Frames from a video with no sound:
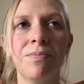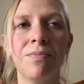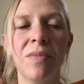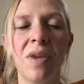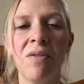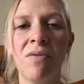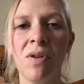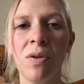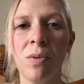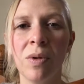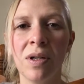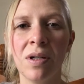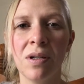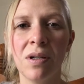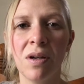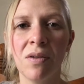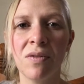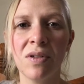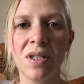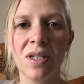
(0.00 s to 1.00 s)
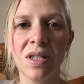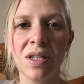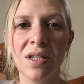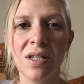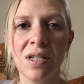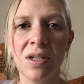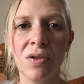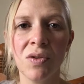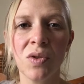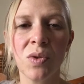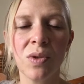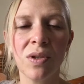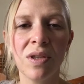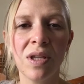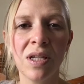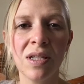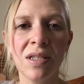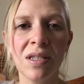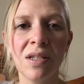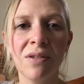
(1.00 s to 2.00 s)
Everyone obviously deals with
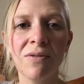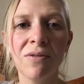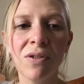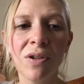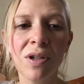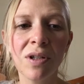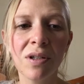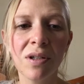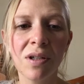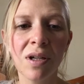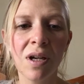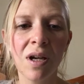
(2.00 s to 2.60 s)
things different.